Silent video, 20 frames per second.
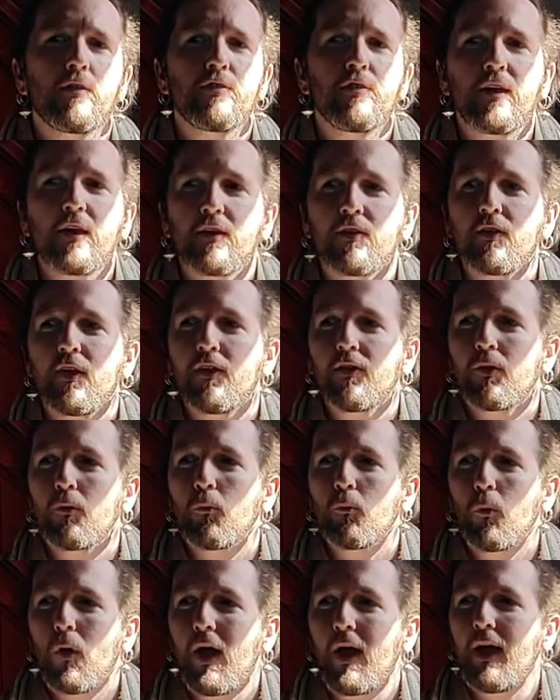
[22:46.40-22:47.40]
think that the
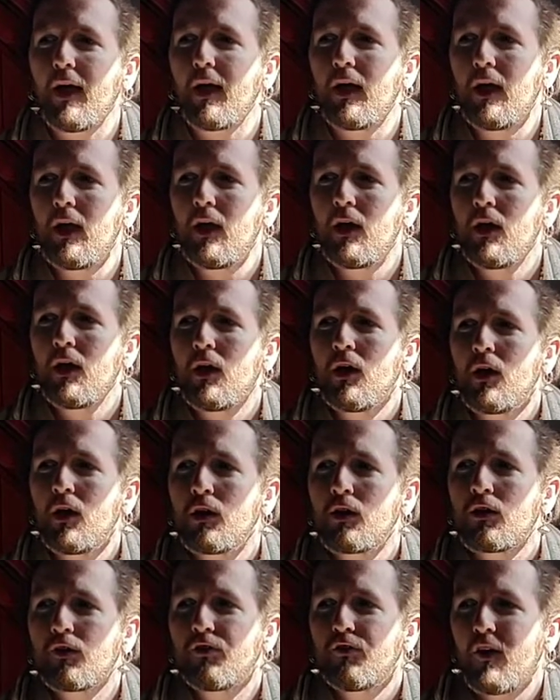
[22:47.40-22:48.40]
way
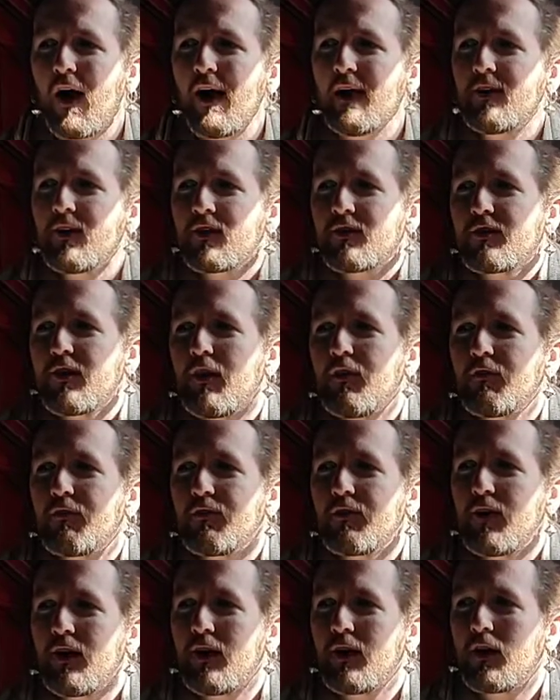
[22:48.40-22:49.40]
to find ourselves
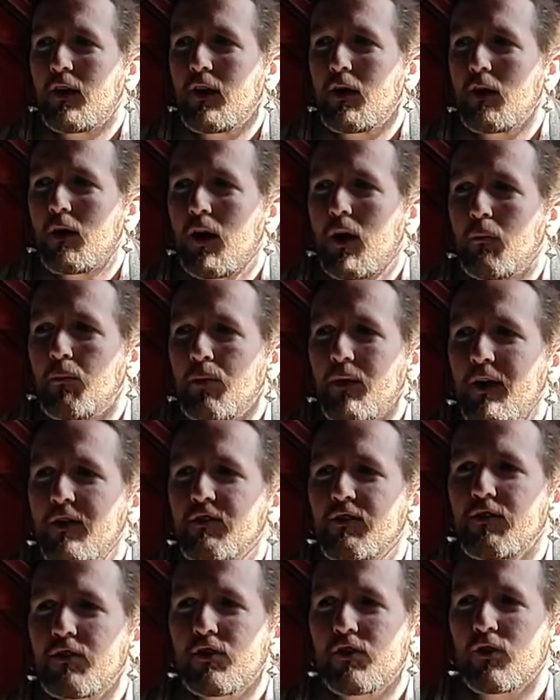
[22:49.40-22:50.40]
in a
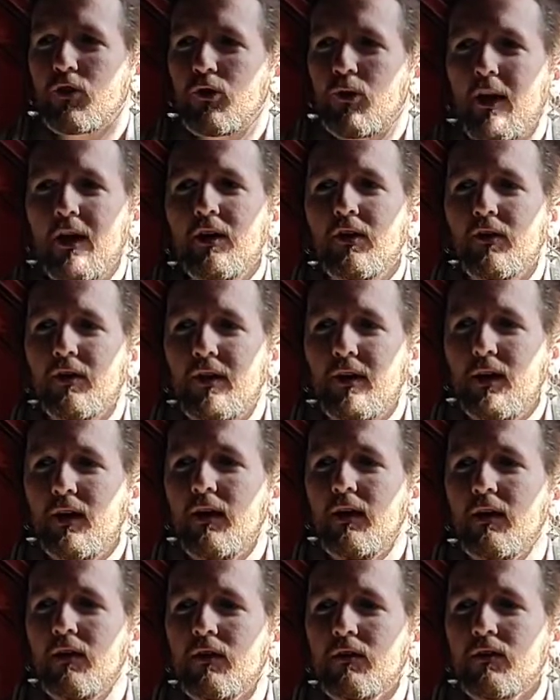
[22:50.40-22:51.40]
place of just greater
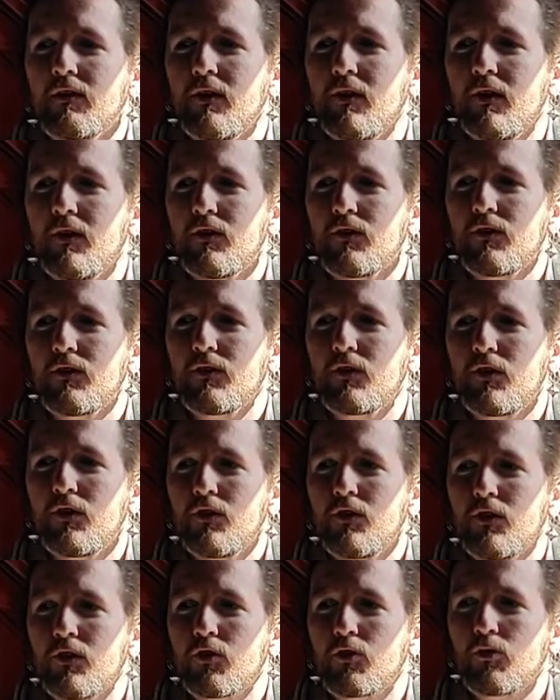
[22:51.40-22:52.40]
ease is to
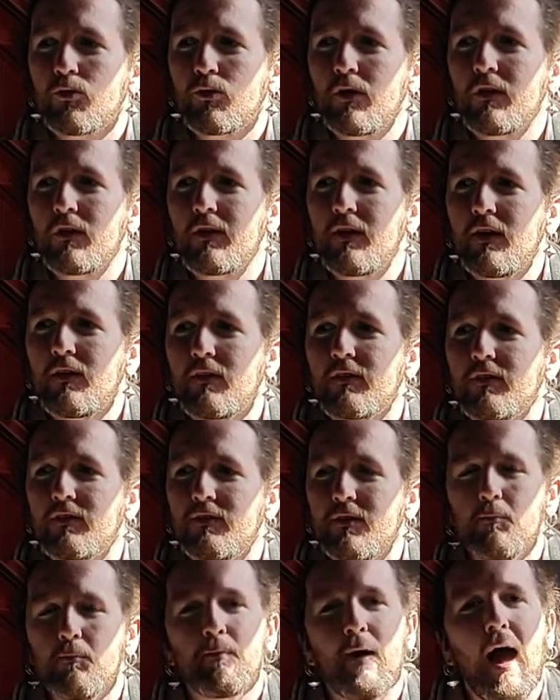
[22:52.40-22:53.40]
just really
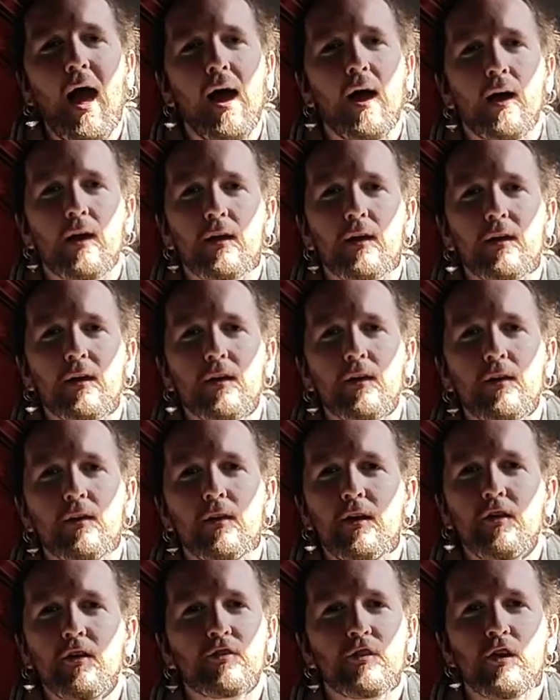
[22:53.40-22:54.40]
sit back,
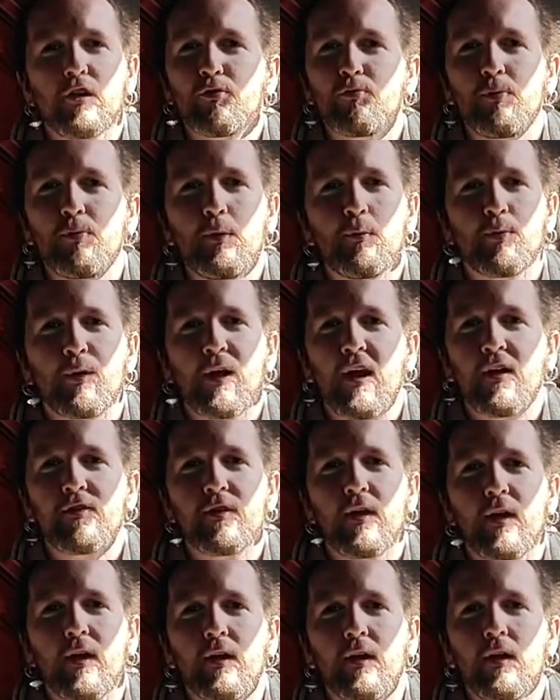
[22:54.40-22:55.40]
let yourself be
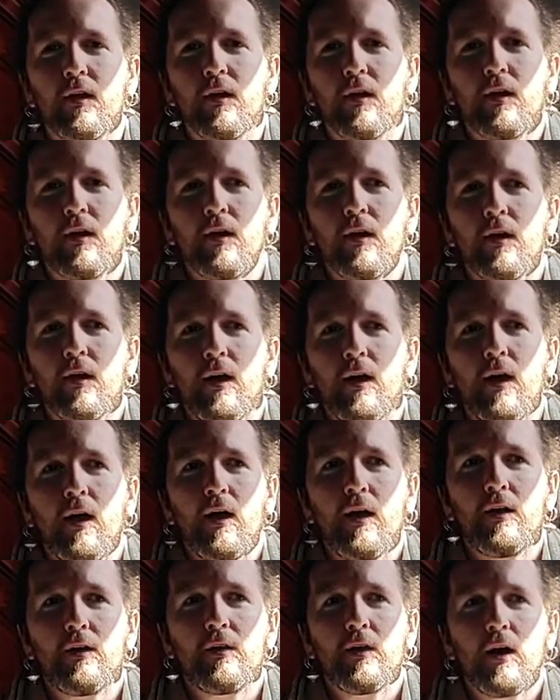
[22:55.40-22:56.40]
present,
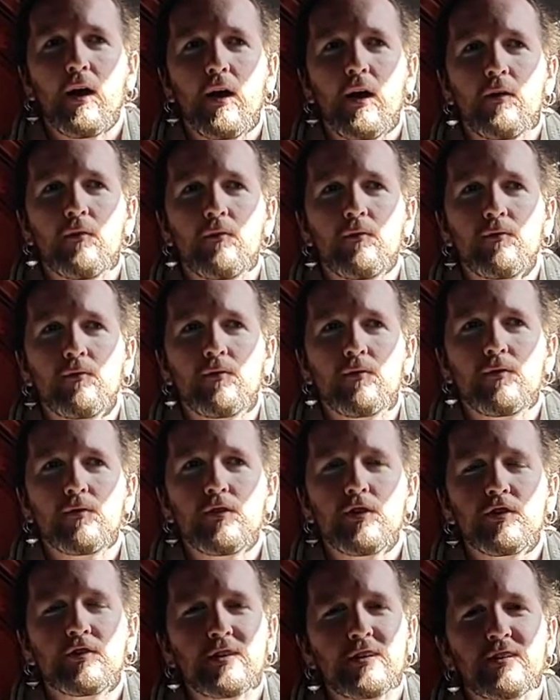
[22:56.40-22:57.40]
and
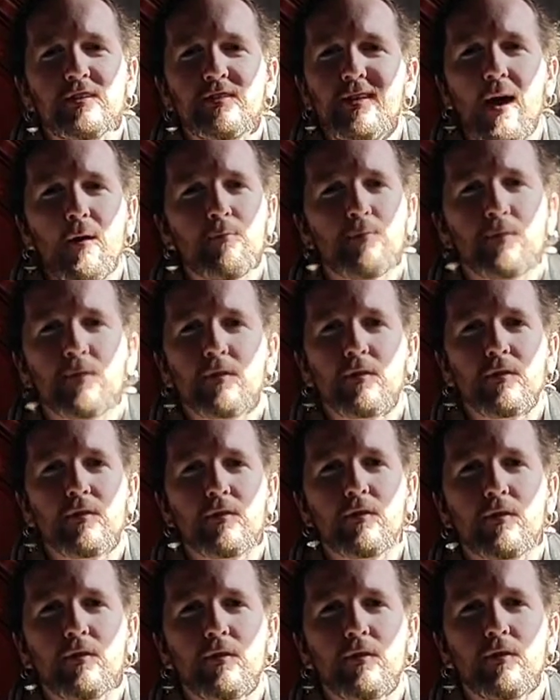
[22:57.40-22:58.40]
just accept,
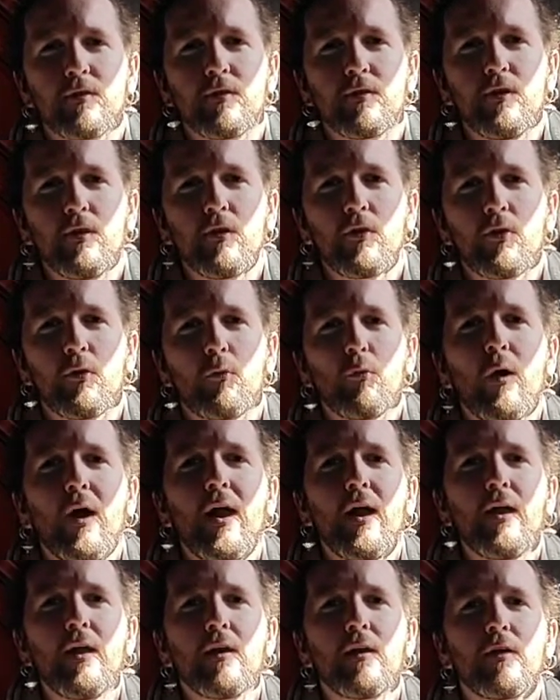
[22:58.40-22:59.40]
you know, the
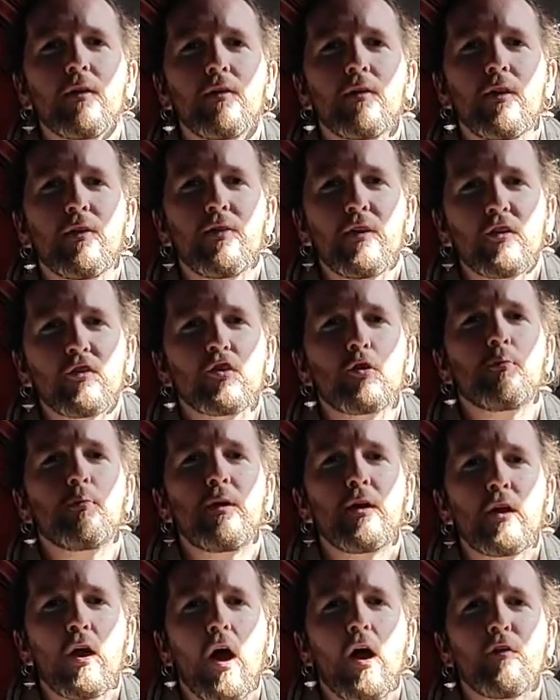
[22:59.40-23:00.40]
way that things are
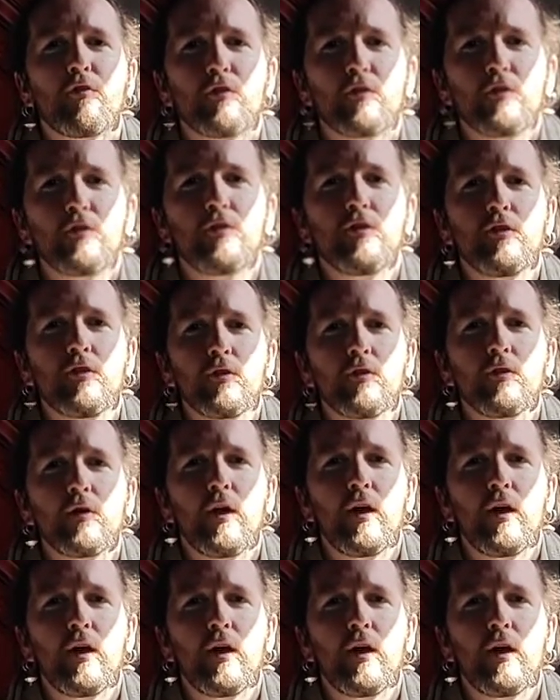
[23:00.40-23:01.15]
being offered to you.